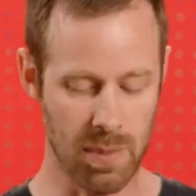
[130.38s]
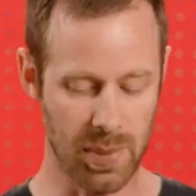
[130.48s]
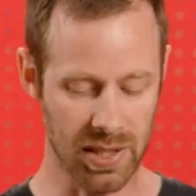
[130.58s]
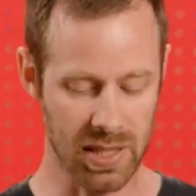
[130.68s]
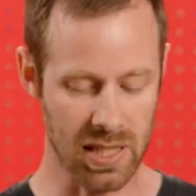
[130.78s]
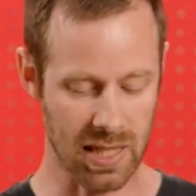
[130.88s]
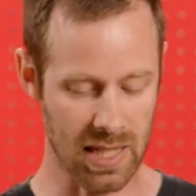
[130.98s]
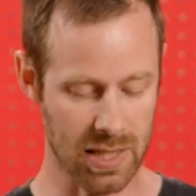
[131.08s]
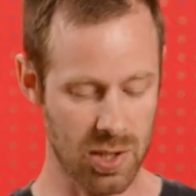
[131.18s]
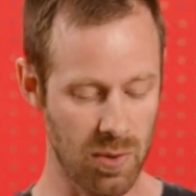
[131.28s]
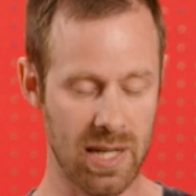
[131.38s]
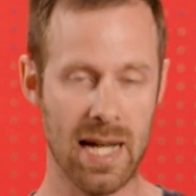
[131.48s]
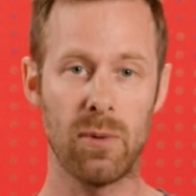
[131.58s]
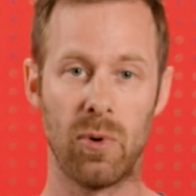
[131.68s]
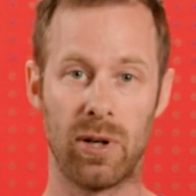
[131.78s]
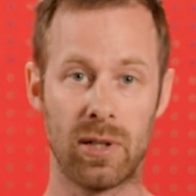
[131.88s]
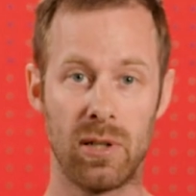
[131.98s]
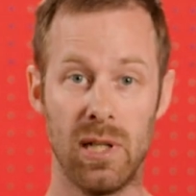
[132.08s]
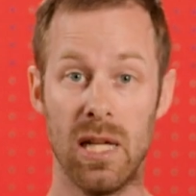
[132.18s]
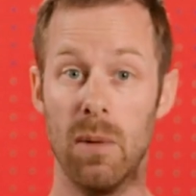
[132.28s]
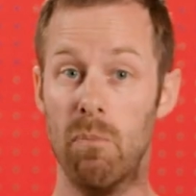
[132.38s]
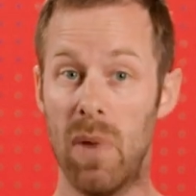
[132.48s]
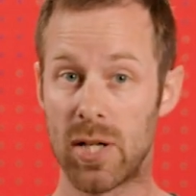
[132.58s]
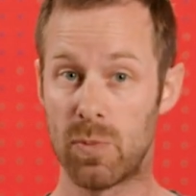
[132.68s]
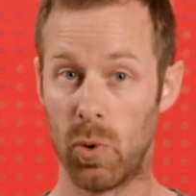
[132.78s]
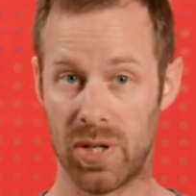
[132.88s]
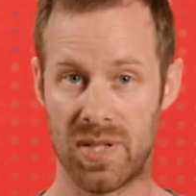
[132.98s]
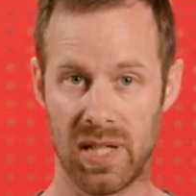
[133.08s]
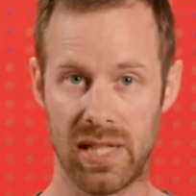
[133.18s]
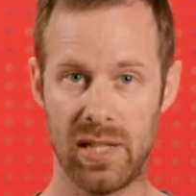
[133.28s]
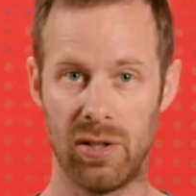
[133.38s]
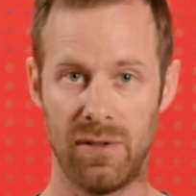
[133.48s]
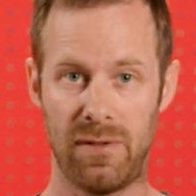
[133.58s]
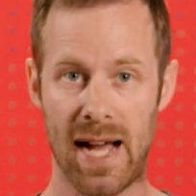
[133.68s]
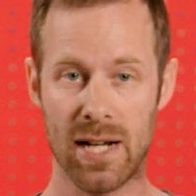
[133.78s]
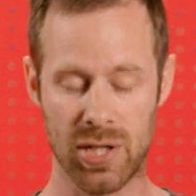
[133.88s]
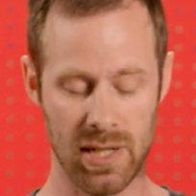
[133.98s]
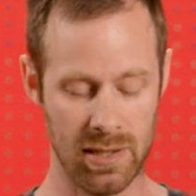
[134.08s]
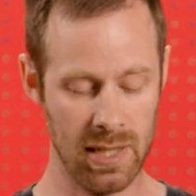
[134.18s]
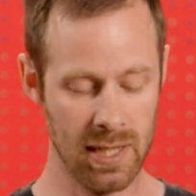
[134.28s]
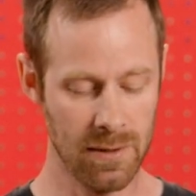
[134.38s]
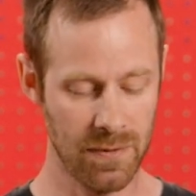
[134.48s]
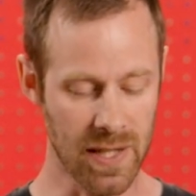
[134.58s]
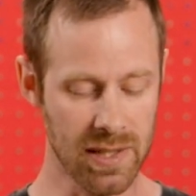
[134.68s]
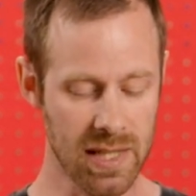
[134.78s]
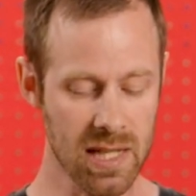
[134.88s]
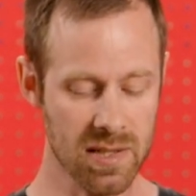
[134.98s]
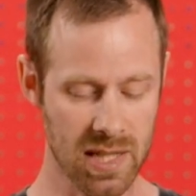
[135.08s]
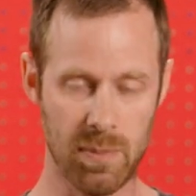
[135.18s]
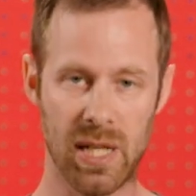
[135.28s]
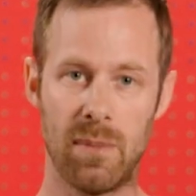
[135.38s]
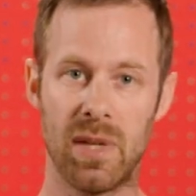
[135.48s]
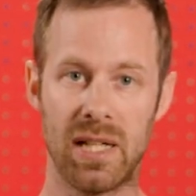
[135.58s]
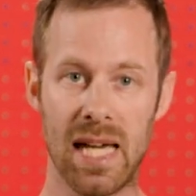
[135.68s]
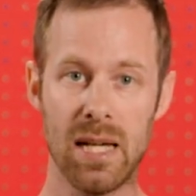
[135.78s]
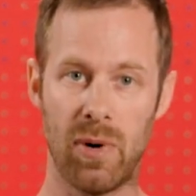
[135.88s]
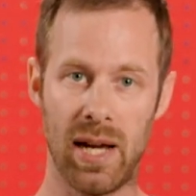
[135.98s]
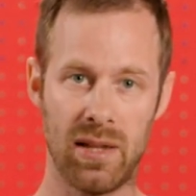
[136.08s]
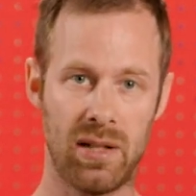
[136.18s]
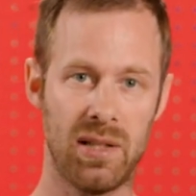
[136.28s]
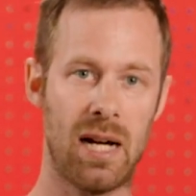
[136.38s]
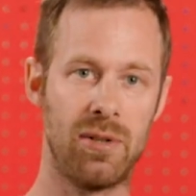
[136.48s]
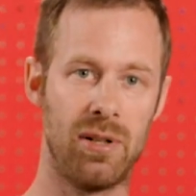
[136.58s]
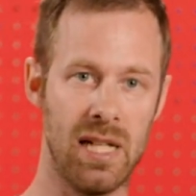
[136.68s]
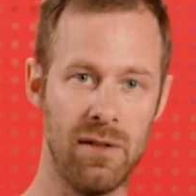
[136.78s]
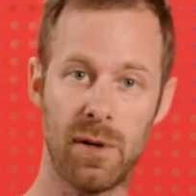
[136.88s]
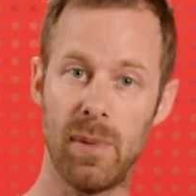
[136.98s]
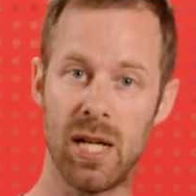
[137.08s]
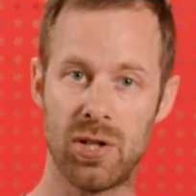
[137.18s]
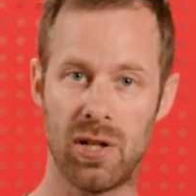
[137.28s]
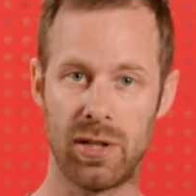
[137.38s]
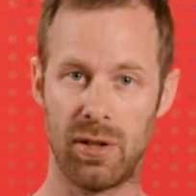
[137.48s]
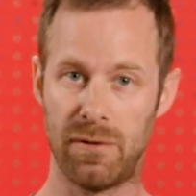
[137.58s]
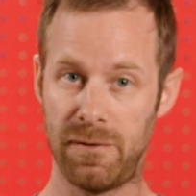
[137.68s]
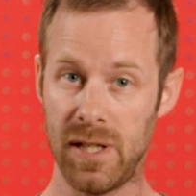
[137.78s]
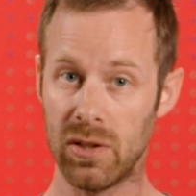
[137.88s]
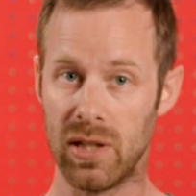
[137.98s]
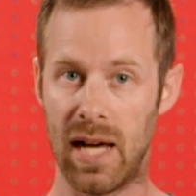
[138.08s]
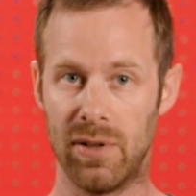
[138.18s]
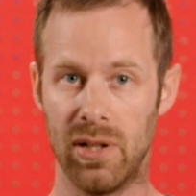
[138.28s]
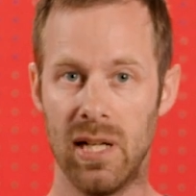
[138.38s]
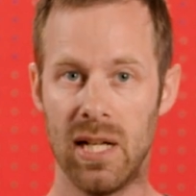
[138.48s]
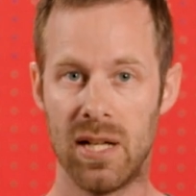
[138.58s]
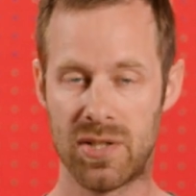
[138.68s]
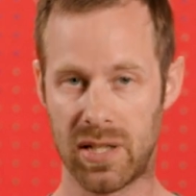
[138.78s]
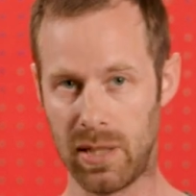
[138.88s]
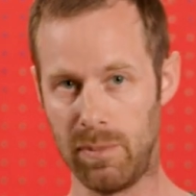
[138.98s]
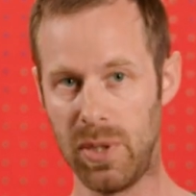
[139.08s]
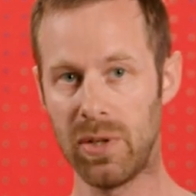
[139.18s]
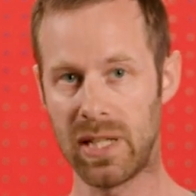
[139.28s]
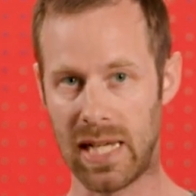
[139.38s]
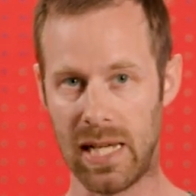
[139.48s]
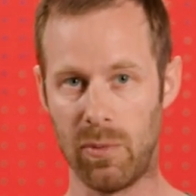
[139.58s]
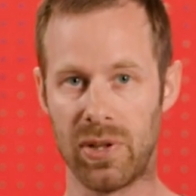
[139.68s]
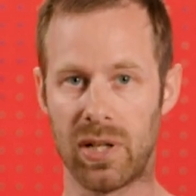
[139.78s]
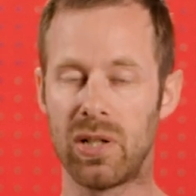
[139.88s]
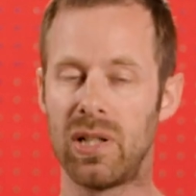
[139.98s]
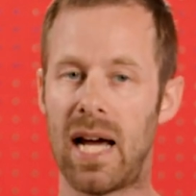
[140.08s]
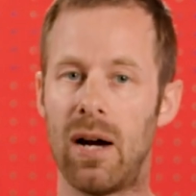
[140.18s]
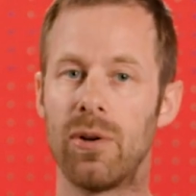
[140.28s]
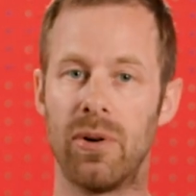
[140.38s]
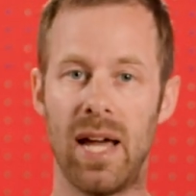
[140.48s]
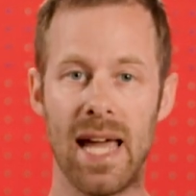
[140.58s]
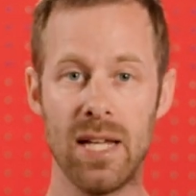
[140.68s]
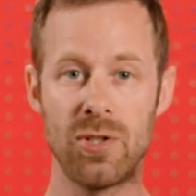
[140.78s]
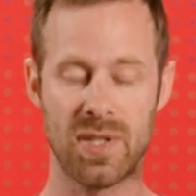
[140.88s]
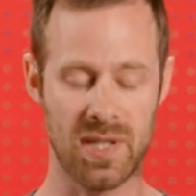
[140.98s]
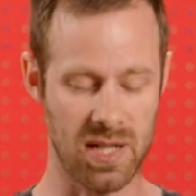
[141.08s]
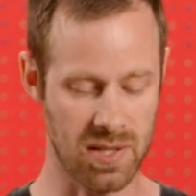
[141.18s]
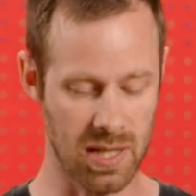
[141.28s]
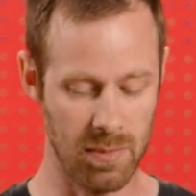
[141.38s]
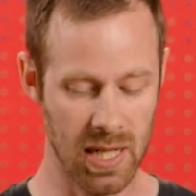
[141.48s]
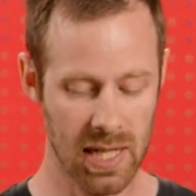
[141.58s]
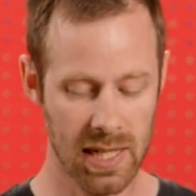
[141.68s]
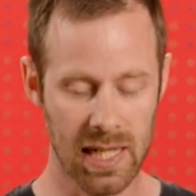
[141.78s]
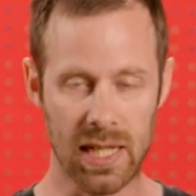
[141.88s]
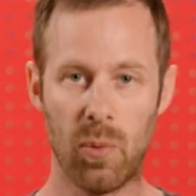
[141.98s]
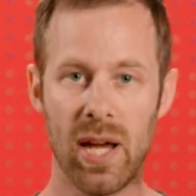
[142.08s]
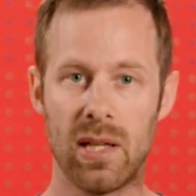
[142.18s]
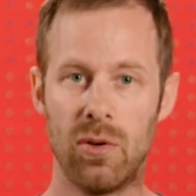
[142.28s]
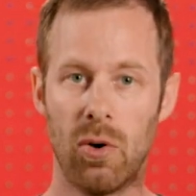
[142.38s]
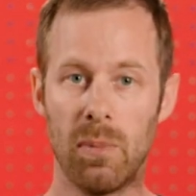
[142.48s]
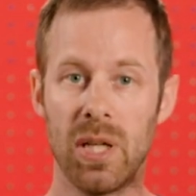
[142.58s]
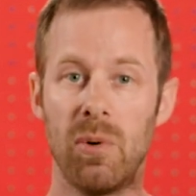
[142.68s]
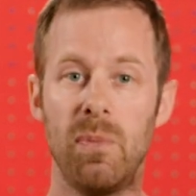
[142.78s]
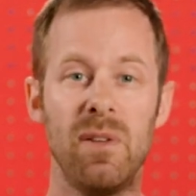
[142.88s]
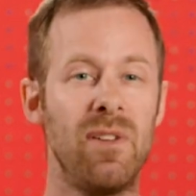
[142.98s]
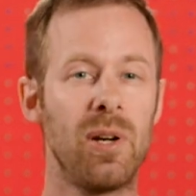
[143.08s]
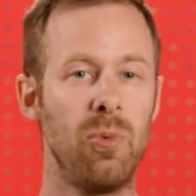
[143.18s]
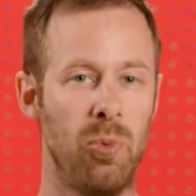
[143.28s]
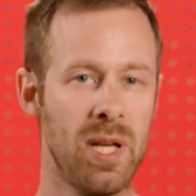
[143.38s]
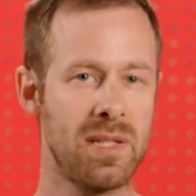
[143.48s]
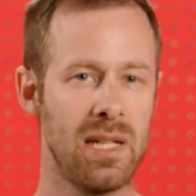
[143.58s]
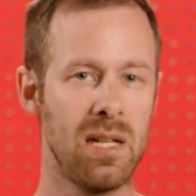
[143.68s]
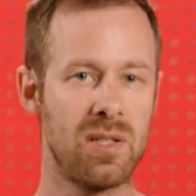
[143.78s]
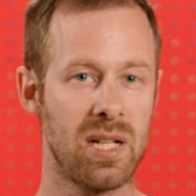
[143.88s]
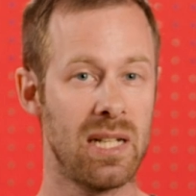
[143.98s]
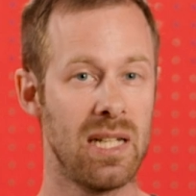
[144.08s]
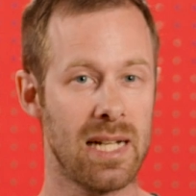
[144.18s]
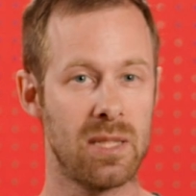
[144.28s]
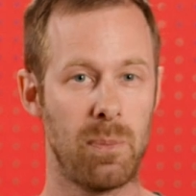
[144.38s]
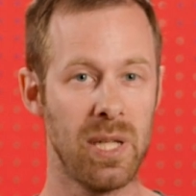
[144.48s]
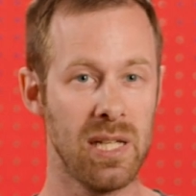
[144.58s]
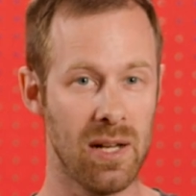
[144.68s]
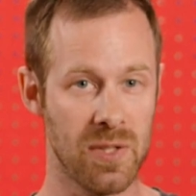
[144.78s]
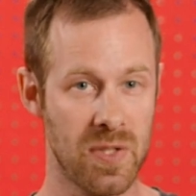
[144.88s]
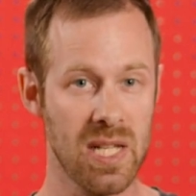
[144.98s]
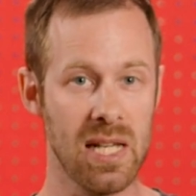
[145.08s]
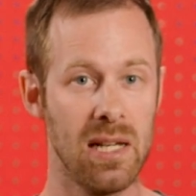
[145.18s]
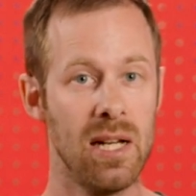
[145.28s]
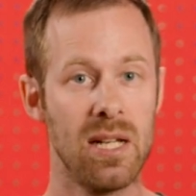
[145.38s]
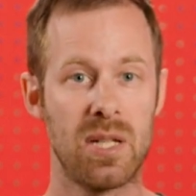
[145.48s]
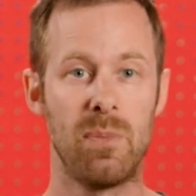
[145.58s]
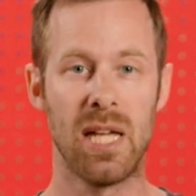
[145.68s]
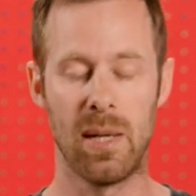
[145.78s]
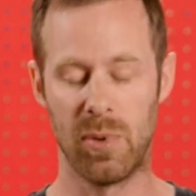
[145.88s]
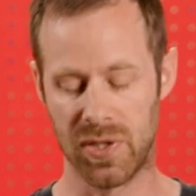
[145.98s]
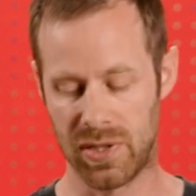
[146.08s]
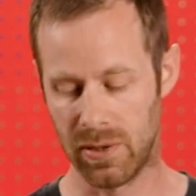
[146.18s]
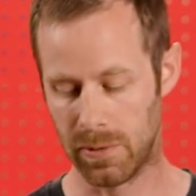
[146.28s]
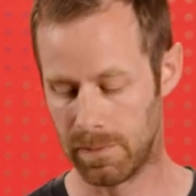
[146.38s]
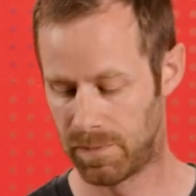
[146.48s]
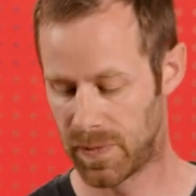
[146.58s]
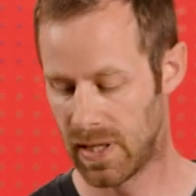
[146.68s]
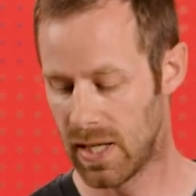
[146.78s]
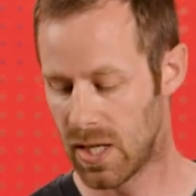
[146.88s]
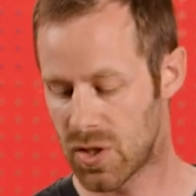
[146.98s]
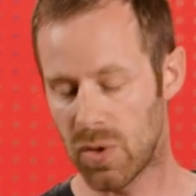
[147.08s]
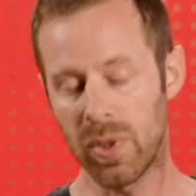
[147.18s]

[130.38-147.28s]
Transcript: ability to connect to a network in a much more secure fashion, then these can become the gateway that allow your information on your field level to communicate with a cloud or edge system in a way that normally would be very risky to connect a PLC to be able to do. So